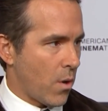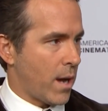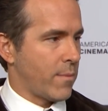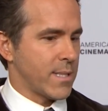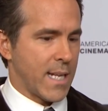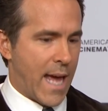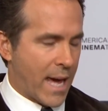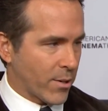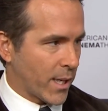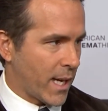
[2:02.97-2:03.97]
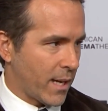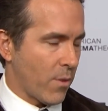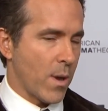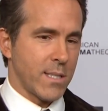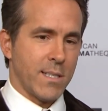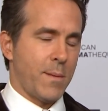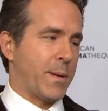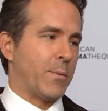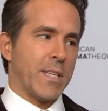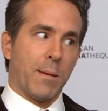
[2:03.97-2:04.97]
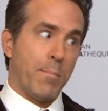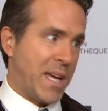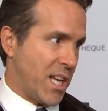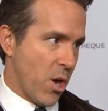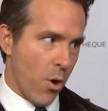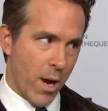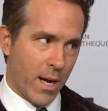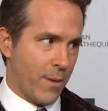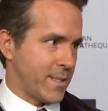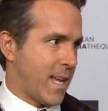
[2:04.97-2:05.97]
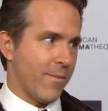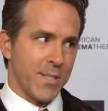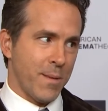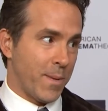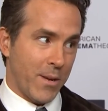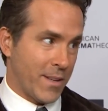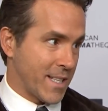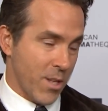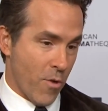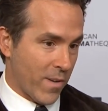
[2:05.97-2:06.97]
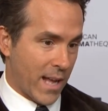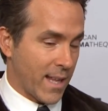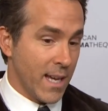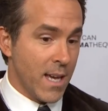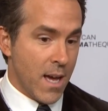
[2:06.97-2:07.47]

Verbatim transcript: I was an aggregate. It wasn't something that was like meteoric. I was never somebody who had this overnight thing.